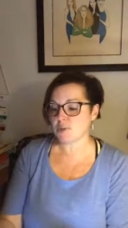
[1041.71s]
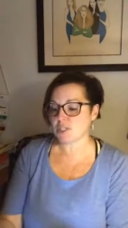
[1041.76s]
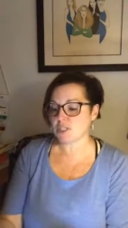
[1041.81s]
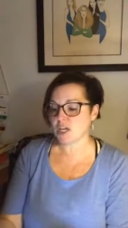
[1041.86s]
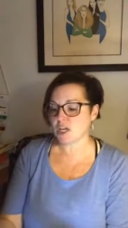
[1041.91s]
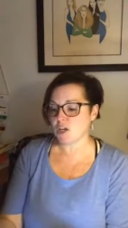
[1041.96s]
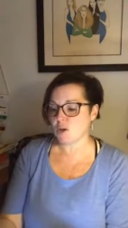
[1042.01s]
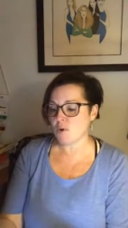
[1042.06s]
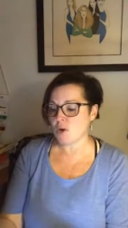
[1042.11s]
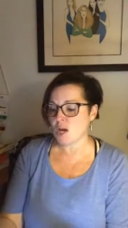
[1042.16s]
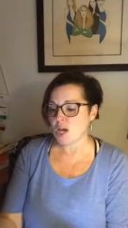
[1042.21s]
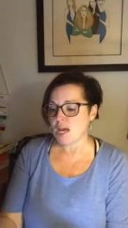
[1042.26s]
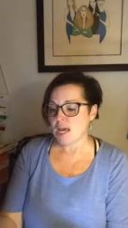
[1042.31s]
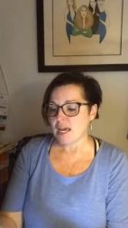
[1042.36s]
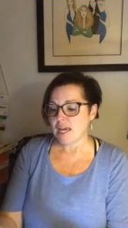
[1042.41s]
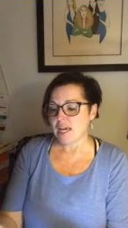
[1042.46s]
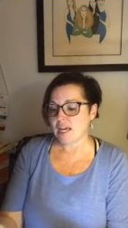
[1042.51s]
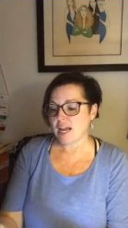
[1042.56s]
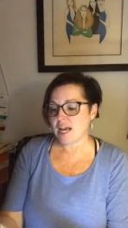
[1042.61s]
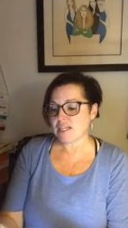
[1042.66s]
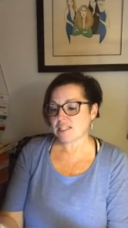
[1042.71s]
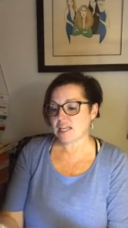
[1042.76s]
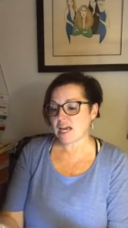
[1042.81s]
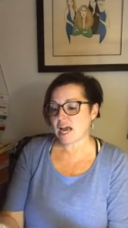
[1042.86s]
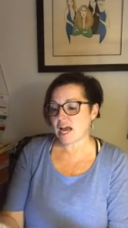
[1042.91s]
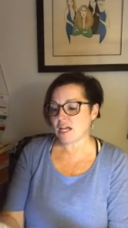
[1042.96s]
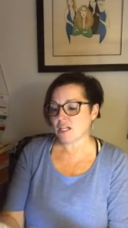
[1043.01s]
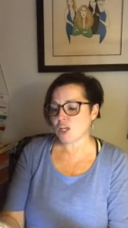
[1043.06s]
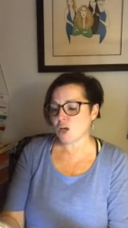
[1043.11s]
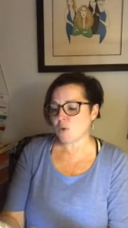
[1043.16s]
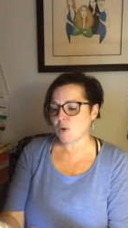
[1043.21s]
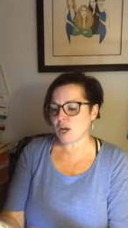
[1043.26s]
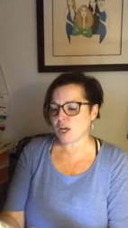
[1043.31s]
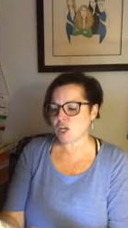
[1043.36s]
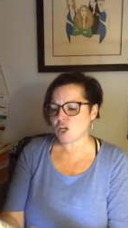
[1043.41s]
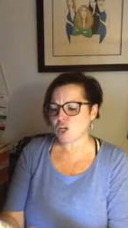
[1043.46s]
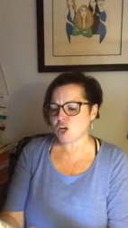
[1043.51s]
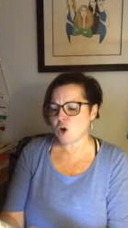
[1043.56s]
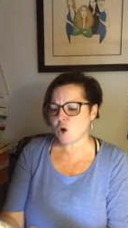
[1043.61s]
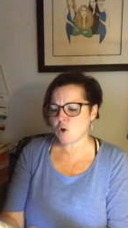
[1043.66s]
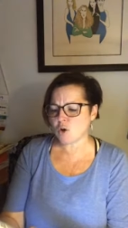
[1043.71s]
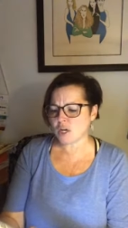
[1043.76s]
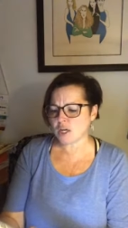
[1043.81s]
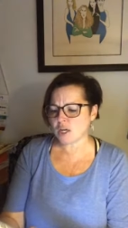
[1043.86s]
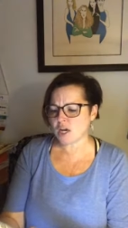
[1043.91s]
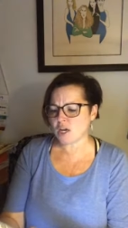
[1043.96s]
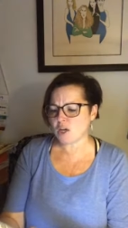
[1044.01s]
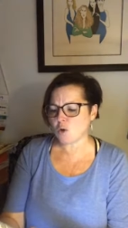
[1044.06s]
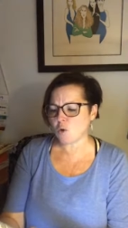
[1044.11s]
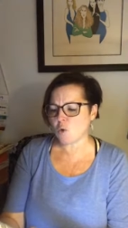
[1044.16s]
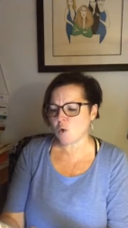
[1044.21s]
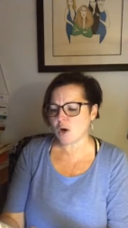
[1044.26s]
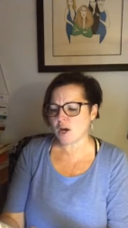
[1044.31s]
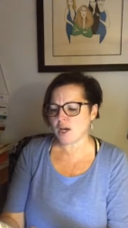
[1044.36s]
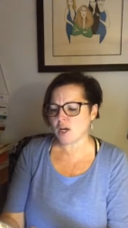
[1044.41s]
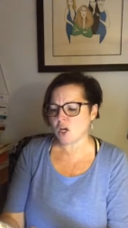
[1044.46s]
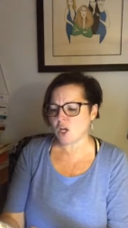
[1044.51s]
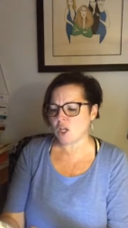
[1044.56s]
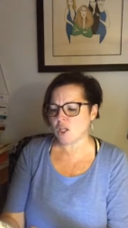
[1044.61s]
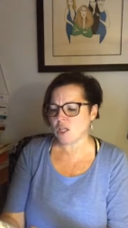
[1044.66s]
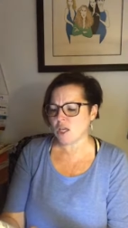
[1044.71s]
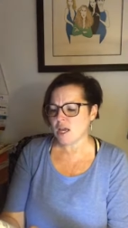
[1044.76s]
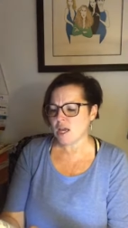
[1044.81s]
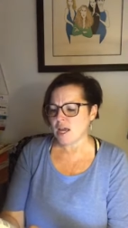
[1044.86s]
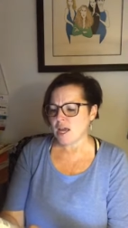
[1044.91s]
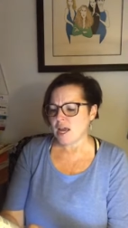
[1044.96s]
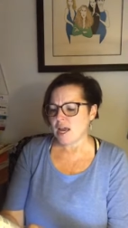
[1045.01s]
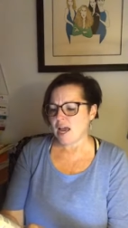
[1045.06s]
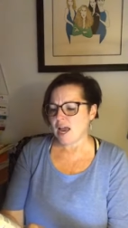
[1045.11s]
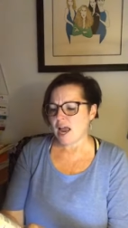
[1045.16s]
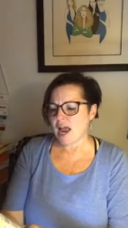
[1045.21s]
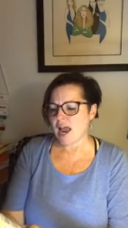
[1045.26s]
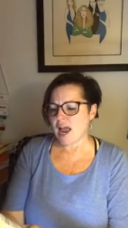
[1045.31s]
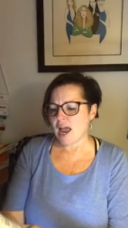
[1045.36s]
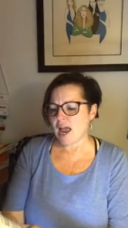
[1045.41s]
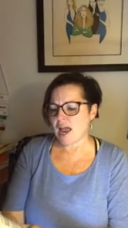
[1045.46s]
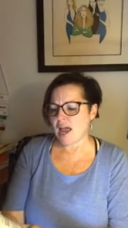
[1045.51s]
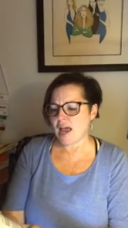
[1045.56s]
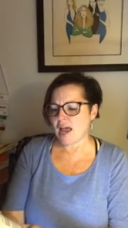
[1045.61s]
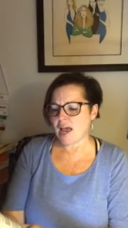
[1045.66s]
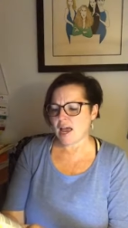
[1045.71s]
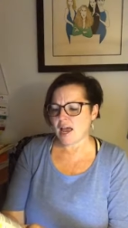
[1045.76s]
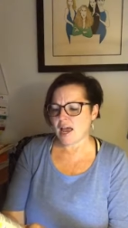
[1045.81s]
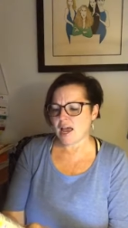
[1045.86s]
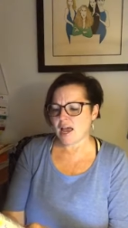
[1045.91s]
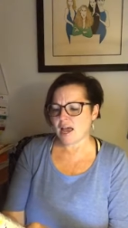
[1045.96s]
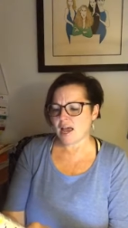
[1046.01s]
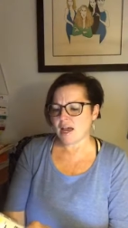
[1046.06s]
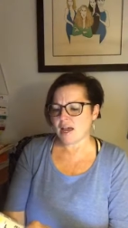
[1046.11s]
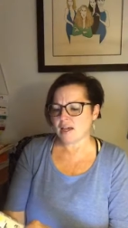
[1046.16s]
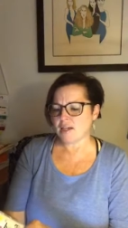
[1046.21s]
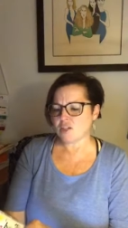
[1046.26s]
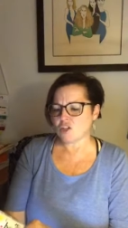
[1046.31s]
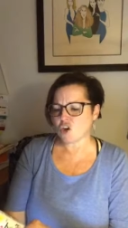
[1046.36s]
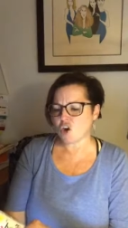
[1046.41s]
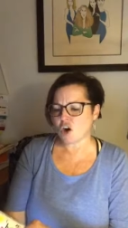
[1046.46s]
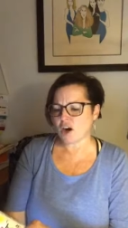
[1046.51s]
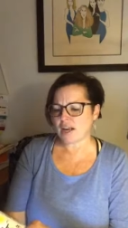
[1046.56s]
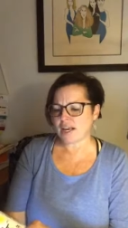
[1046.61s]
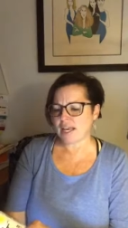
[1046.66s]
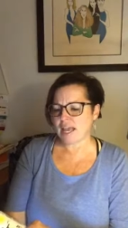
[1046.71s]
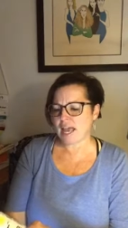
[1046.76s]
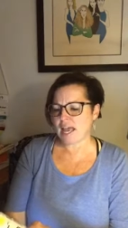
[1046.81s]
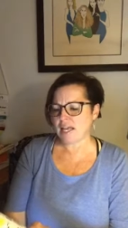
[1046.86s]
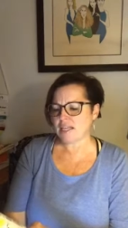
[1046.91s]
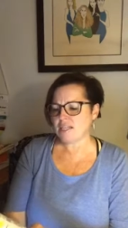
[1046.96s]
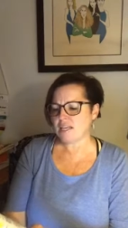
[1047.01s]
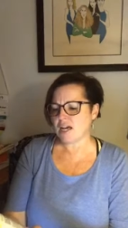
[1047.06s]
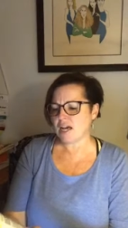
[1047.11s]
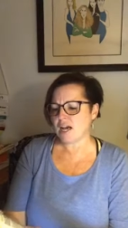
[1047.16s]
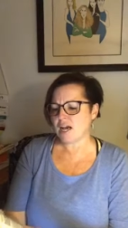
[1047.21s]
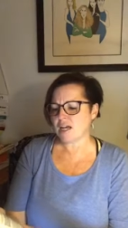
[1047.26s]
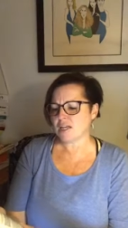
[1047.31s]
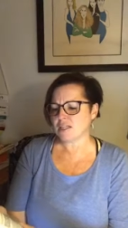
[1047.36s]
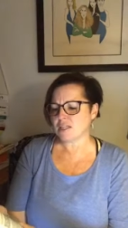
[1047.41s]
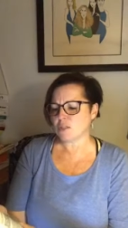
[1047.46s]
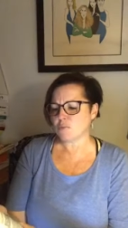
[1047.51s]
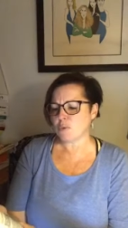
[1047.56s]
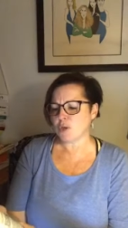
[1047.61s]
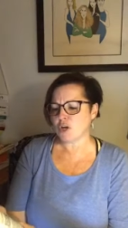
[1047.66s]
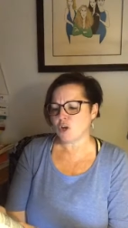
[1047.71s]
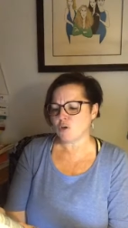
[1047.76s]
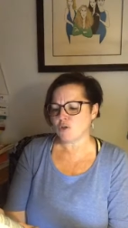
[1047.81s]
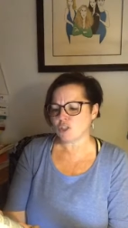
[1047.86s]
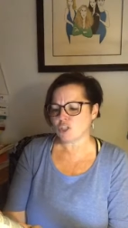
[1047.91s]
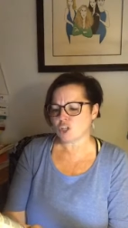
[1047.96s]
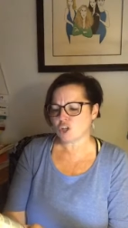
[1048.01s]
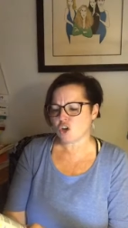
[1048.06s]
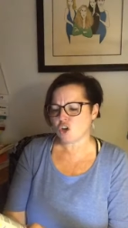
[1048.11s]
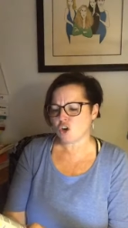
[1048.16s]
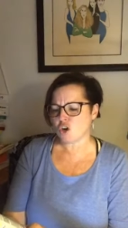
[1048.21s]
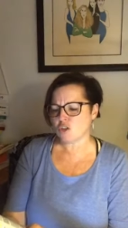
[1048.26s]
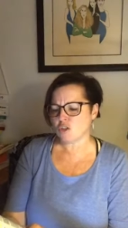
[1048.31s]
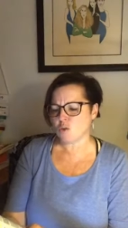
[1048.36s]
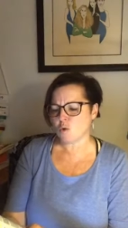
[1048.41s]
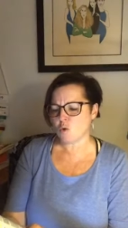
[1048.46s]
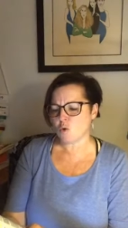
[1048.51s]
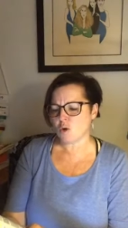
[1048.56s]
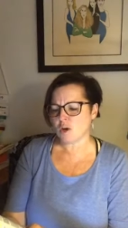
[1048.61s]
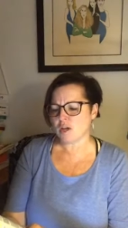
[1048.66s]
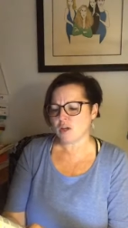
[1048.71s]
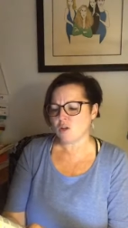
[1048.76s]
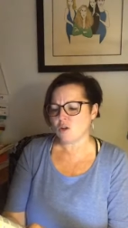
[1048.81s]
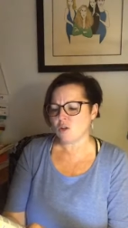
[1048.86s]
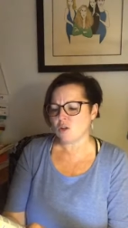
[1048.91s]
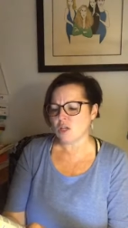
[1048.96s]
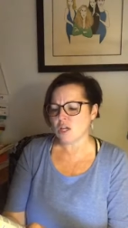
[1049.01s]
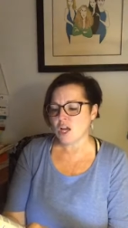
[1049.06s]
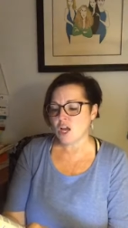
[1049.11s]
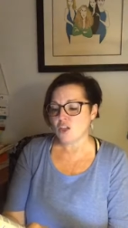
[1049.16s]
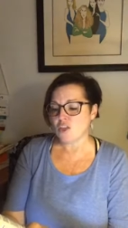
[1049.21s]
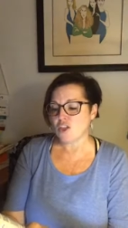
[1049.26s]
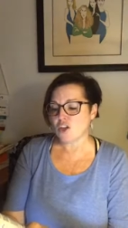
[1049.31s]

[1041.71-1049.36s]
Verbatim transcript: I'm going to tell you, it has aloe and coconut oil and argania Spinosa kernel oil.